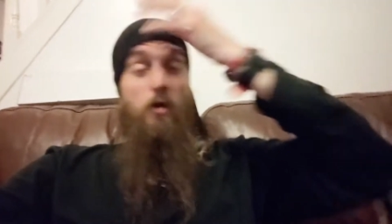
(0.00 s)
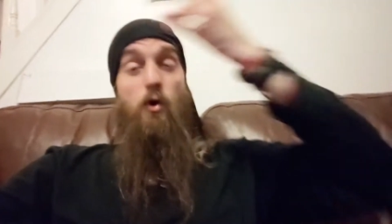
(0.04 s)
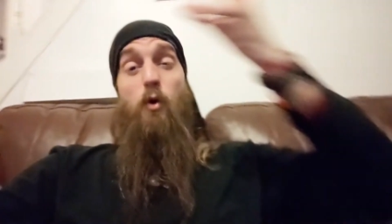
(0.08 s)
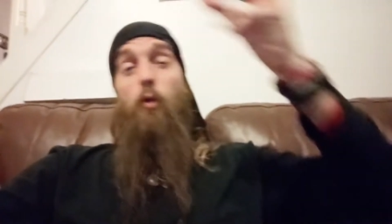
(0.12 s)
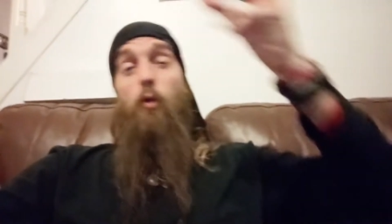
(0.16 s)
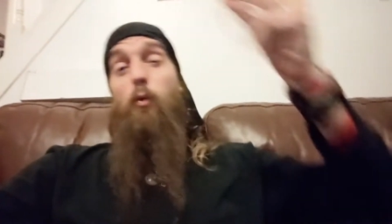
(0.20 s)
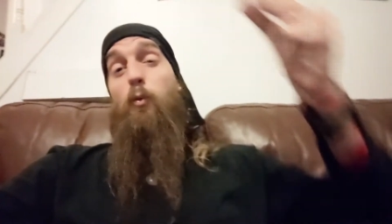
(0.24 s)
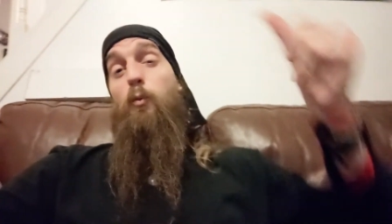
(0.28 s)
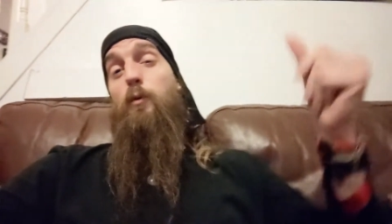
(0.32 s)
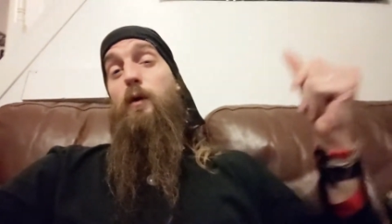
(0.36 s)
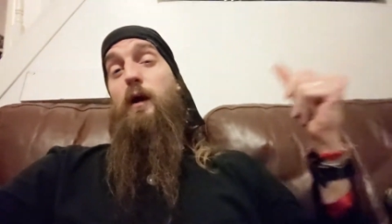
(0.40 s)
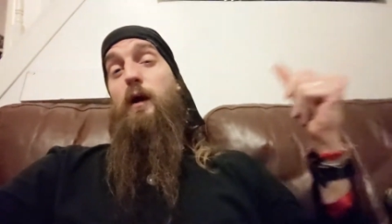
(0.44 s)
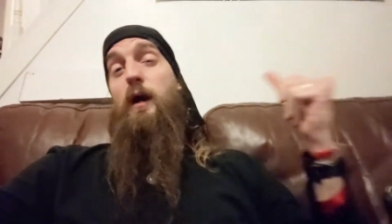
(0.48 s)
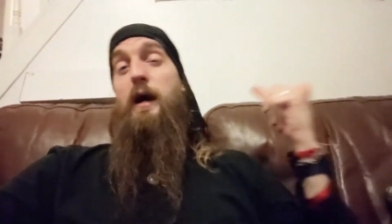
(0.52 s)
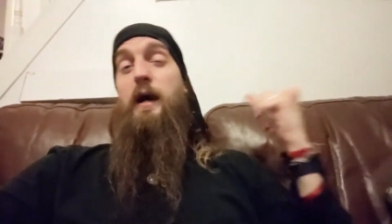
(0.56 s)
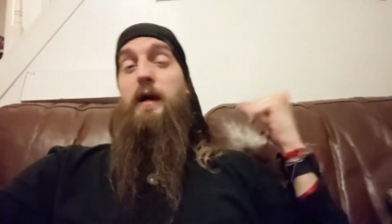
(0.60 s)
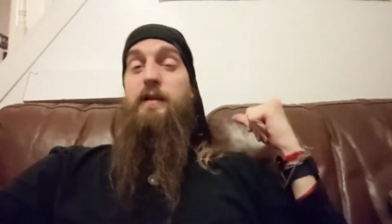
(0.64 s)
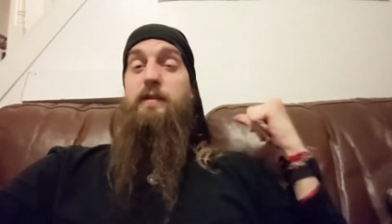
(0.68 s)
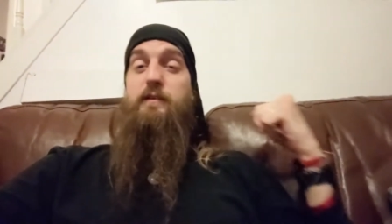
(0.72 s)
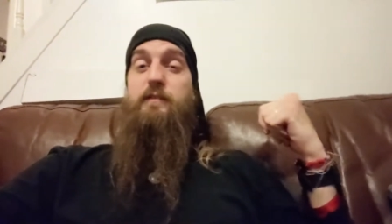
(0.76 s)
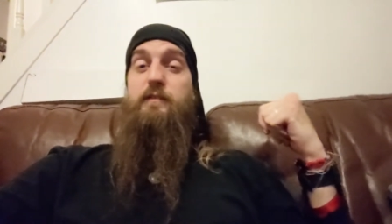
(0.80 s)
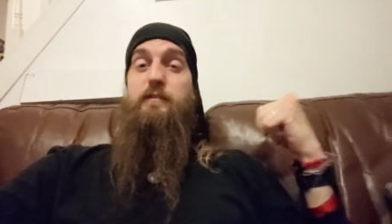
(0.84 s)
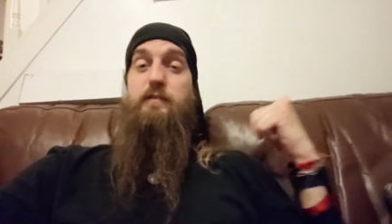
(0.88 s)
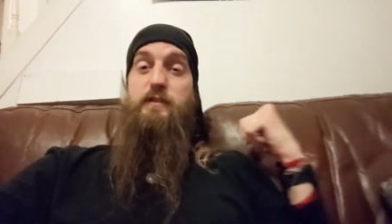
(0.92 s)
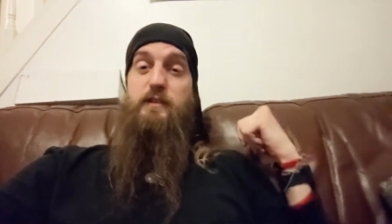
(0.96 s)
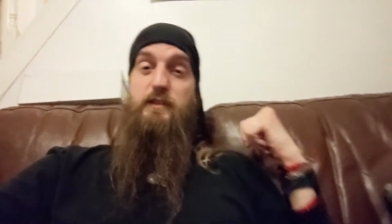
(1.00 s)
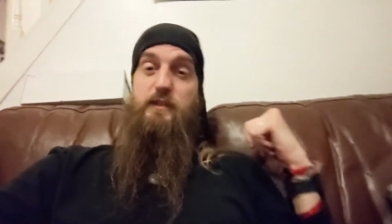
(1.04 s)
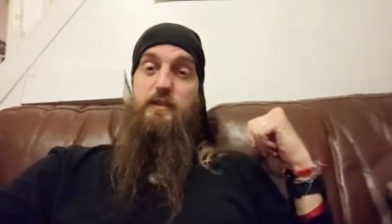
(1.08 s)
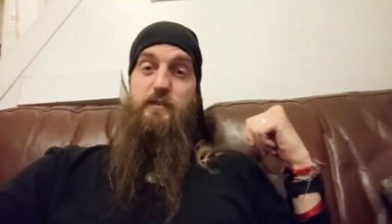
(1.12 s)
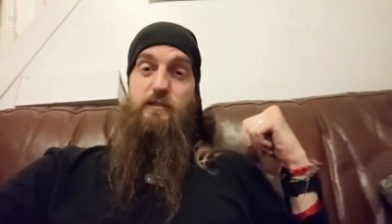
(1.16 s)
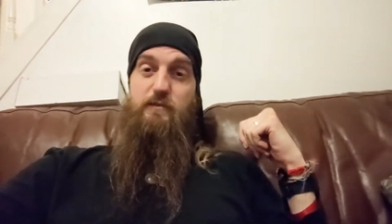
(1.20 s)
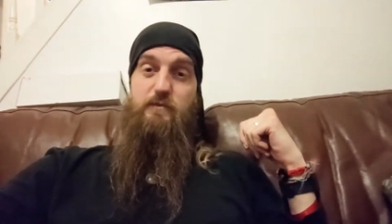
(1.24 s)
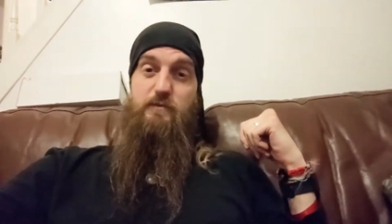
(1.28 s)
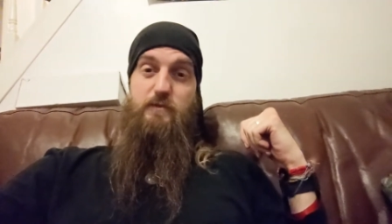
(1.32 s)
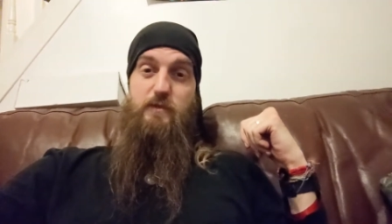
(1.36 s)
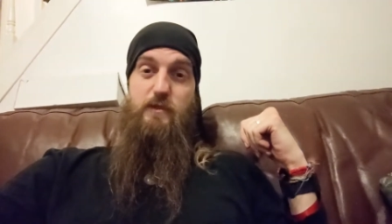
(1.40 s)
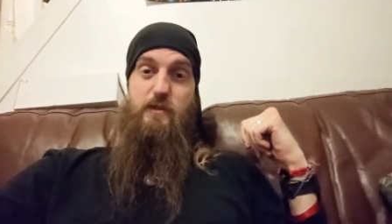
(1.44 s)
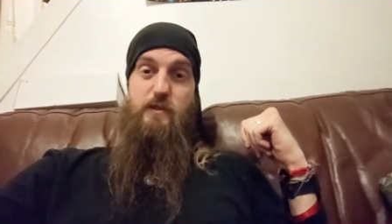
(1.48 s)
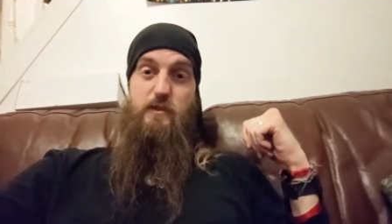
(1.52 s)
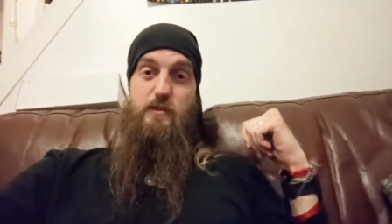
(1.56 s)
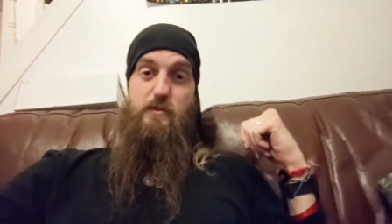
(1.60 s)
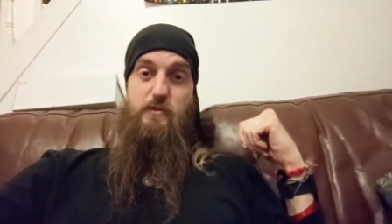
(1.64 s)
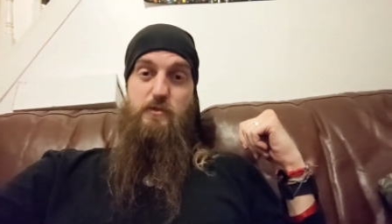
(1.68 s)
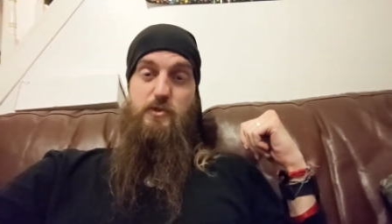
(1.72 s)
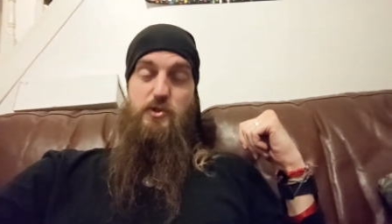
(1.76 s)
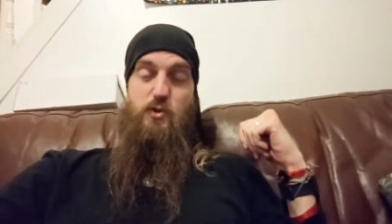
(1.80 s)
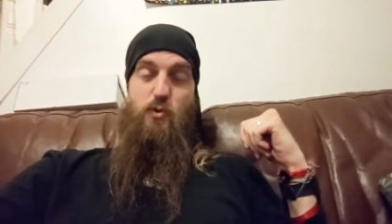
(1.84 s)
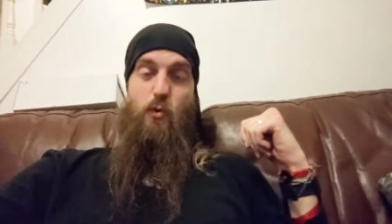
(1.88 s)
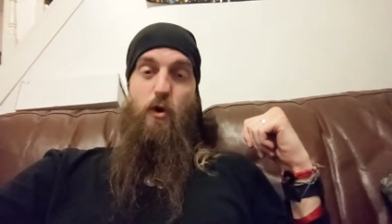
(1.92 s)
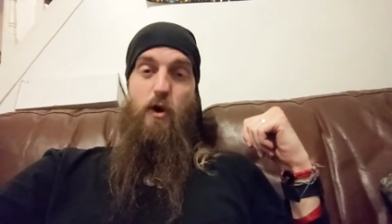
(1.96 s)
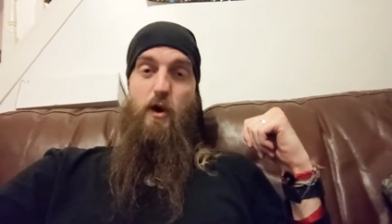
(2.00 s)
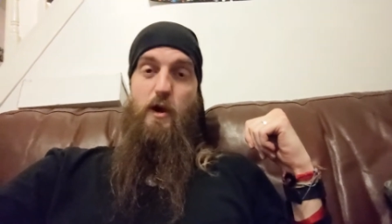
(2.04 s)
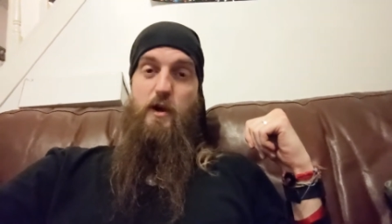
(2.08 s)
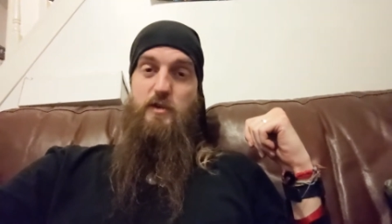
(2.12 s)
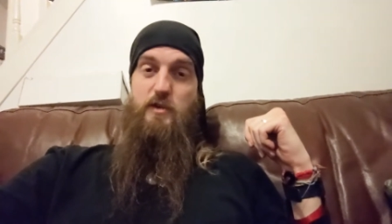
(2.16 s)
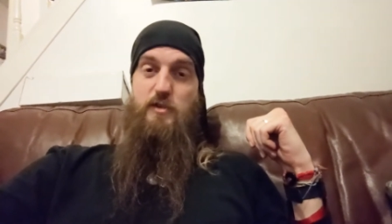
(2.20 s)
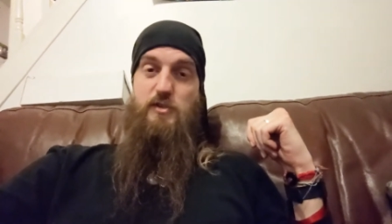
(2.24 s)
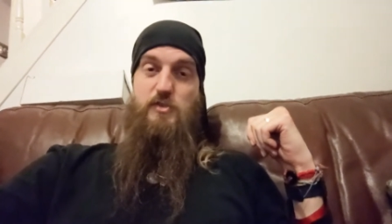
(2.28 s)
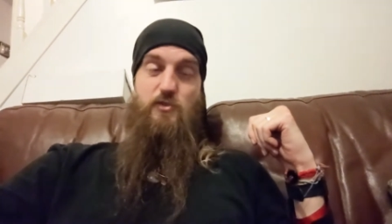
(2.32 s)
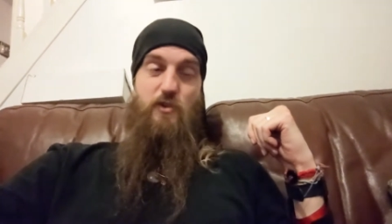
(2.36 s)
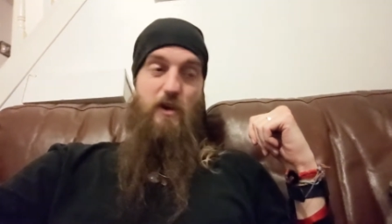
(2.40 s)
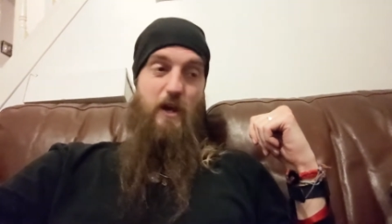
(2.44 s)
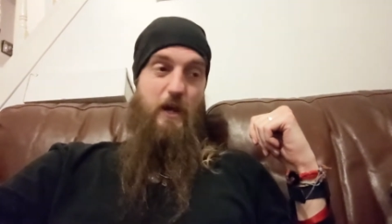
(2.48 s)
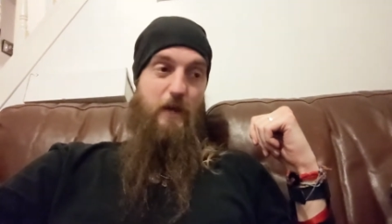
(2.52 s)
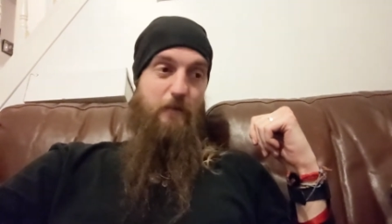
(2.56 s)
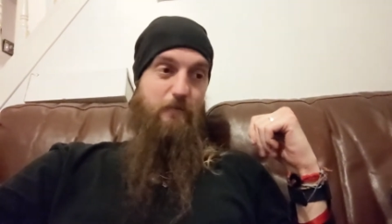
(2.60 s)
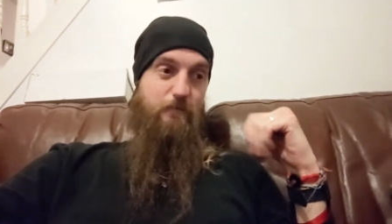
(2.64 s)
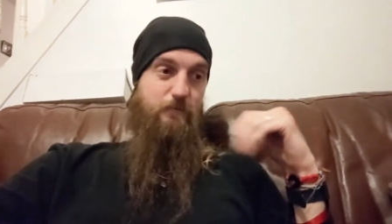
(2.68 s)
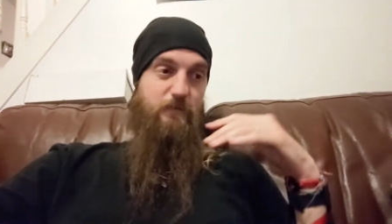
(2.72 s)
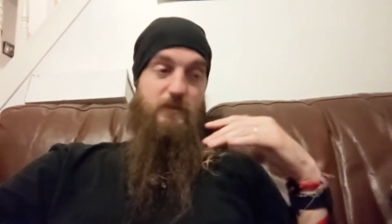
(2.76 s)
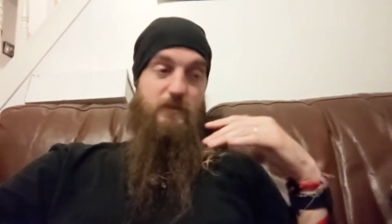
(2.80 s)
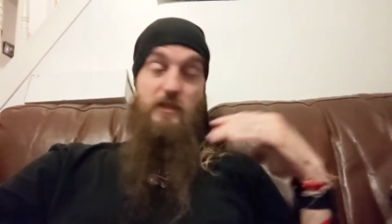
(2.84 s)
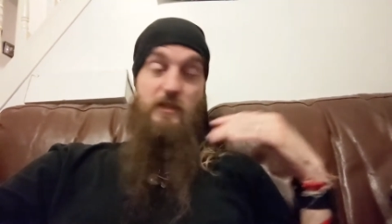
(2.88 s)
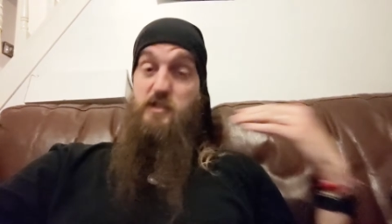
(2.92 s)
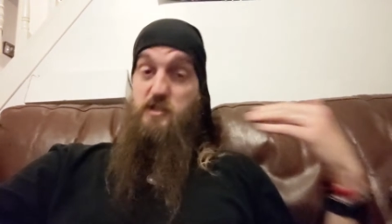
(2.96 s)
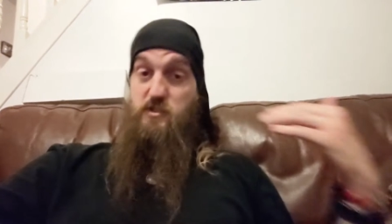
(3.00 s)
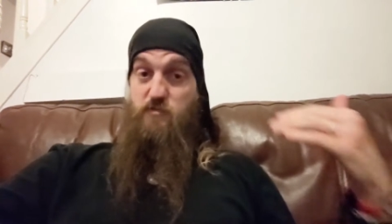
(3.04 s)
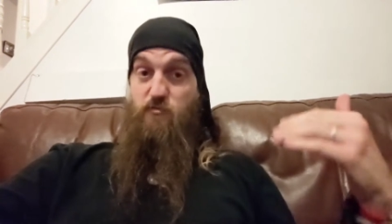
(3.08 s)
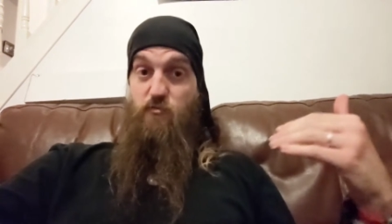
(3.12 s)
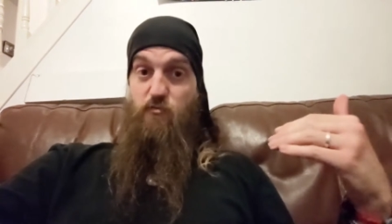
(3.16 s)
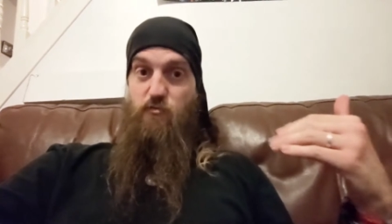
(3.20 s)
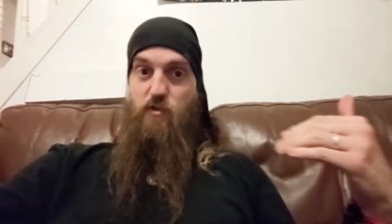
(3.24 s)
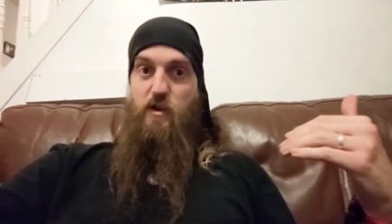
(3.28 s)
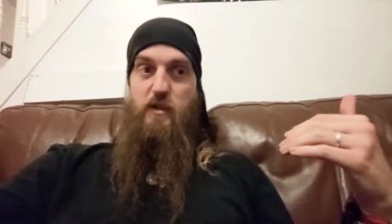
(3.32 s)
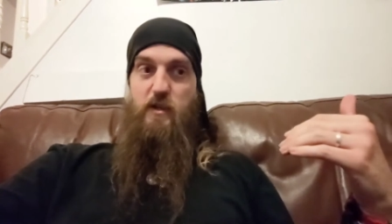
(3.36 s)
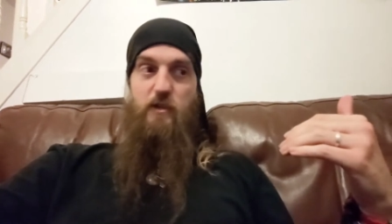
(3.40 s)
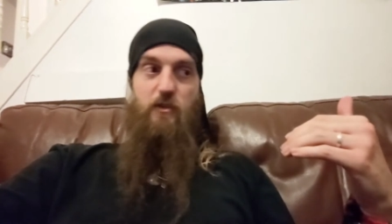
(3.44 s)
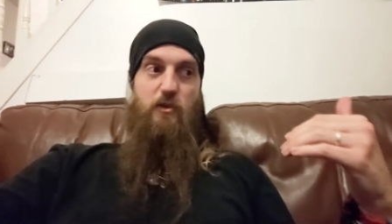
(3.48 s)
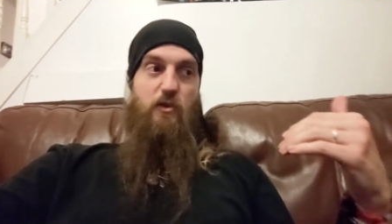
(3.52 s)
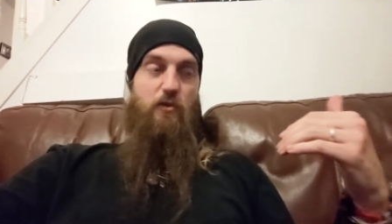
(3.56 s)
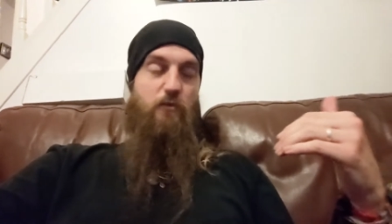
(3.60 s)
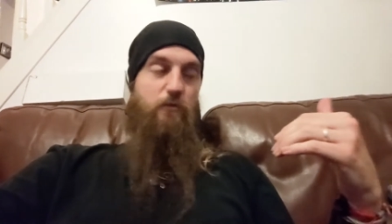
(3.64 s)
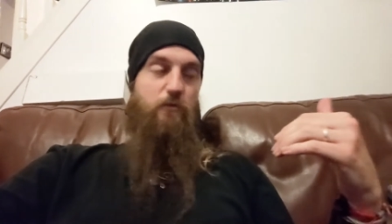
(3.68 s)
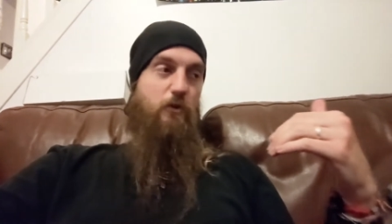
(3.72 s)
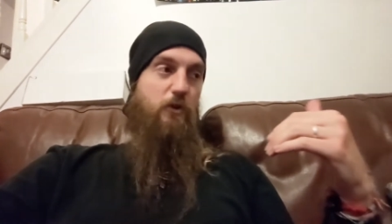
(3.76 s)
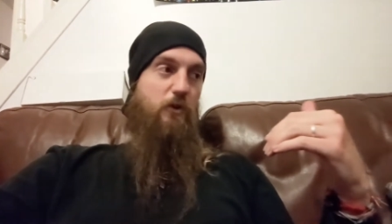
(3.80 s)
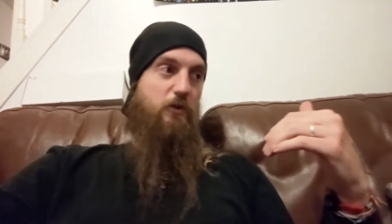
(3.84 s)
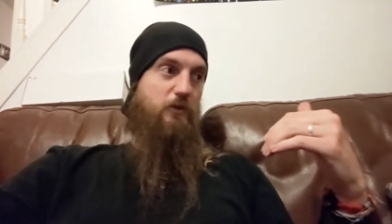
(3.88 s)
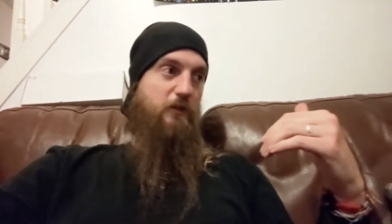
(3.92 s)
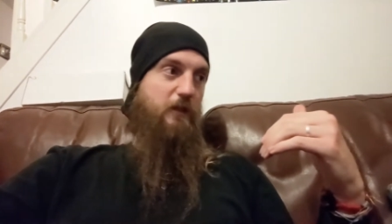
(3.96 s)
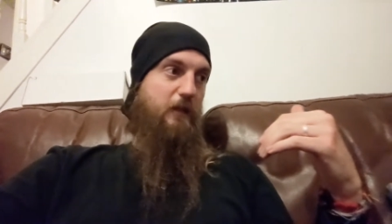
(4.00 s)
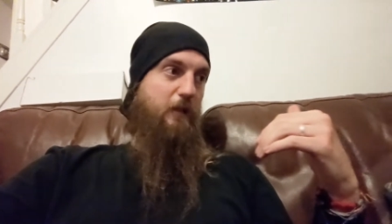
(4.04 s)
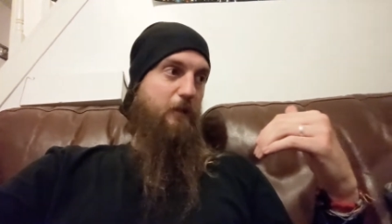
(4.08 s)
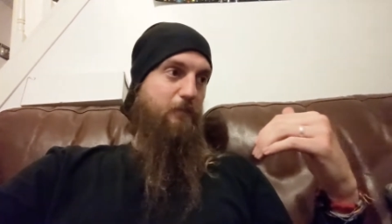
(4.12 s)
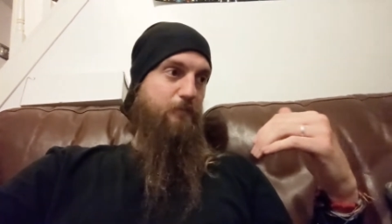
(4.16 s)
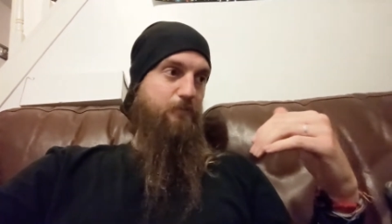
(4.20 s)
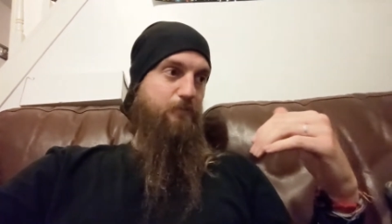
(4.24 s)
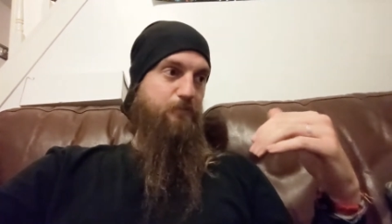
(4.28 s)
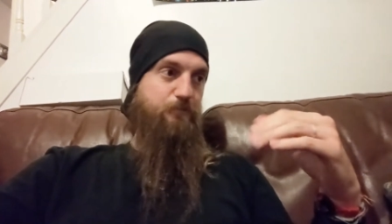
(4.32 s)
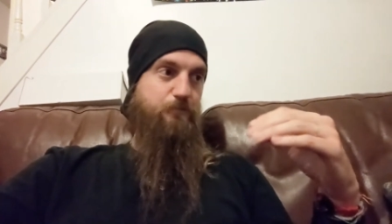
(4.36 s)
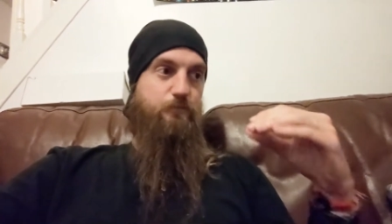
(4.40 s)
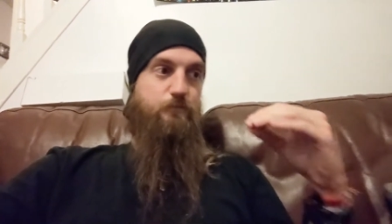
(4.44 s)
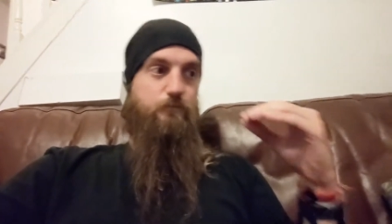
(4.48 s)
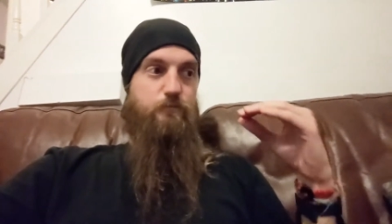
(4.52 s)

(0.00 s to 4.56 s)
Oh, and the, the Squire Strat, this is a really long vlog now,